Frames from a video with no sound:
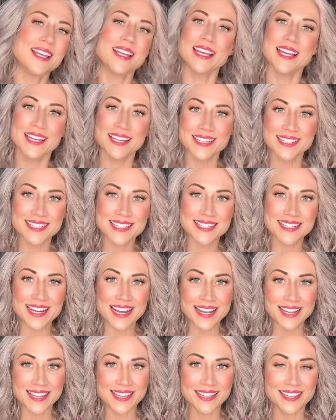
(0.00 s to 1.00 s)
and
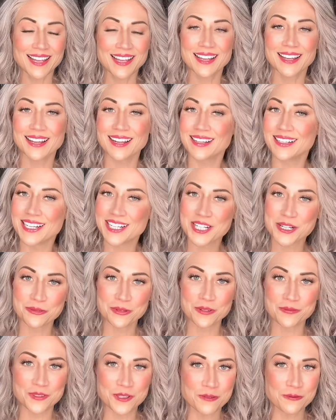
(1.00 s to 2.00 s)
today I'd like to
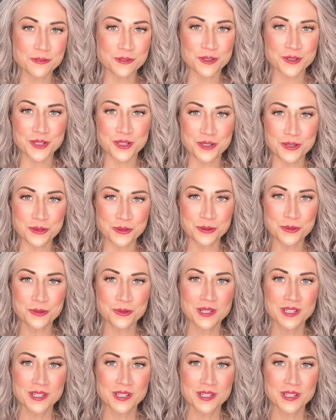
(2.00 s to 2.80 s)
review for you